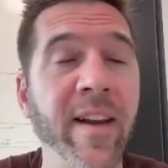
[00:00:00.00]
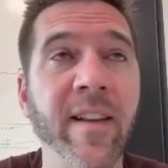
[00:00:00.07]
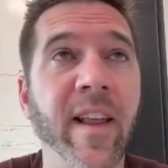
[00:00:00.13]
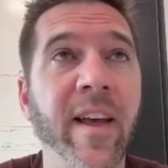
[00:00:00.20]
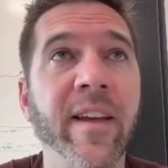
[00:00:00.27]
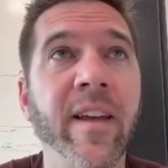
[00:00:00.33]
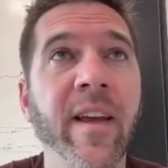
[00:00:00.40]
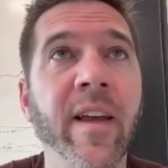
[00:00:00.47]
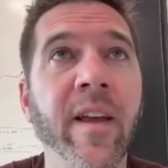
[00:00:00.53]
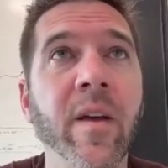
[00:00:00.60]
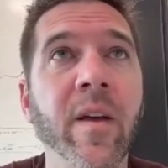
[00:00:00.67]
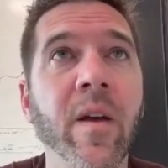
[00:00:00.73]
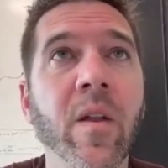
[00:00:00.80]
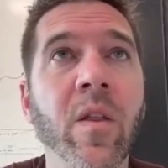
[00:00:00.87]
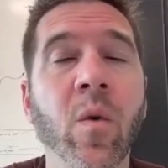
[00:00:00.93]
like
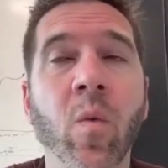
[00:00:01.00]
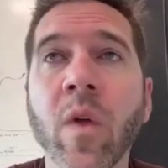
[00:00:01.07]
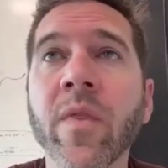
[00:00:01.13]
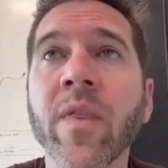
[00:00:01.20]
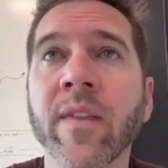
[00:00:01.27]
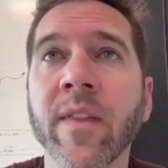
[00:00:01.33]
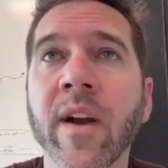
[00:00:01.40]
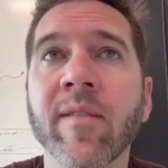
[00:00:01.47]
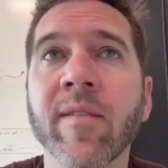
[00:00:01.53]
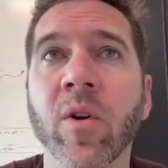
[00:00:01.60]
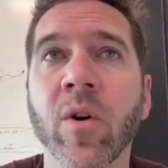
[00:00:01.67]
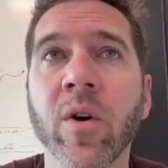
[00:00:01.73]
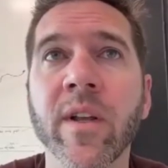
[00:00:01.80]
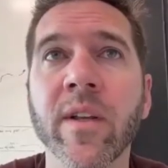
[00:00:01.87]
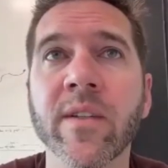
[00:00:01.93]
the one thing that I've
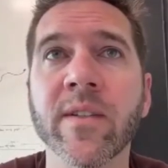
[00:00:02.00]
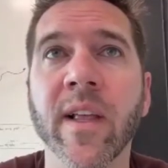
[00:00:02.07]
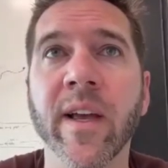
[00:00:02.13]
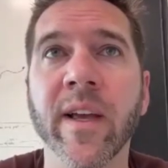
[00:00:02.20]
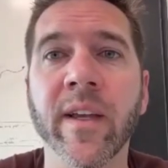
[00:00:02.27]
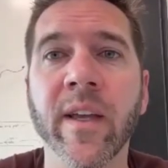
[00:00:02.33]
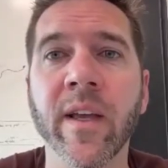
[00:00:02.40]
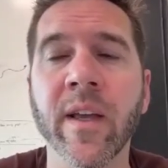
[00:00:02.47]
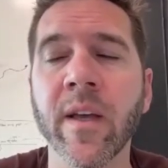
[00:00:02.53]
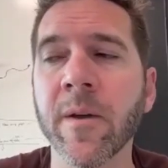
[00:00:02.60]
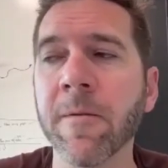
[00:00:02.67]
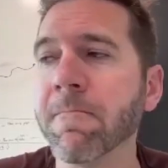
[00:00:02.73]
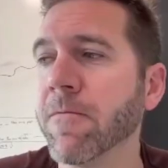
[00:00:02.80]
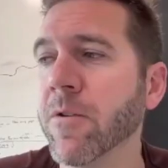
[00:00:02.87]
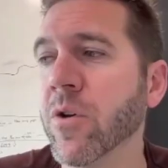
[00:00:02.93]
learned is like,
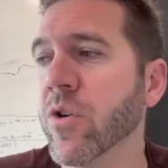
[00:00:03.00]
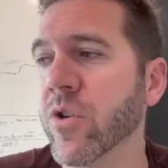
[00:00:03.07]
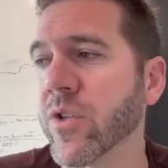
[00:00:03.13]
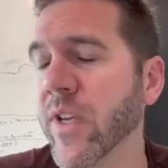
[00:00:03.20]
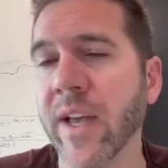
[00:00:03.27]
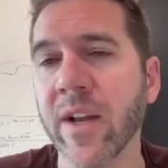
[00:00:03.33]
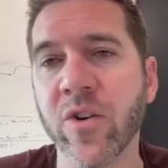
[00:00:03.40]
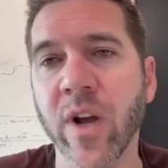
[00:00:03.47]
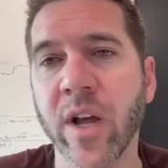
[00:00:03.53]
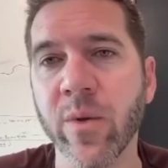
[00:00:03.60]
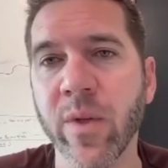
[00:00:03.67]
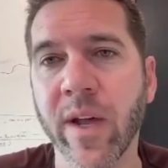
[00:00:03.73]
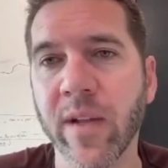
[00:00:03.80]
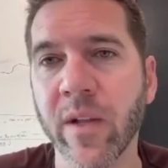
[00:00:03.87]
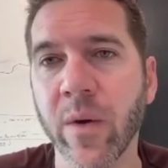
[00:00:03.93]
you just can't try to do
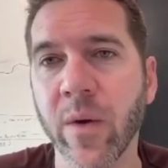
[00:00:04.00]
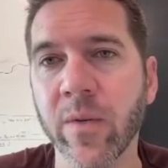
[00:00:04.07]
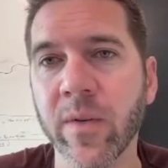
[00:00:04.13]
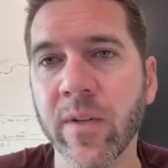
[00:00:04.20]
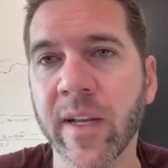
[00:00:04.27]
that alone.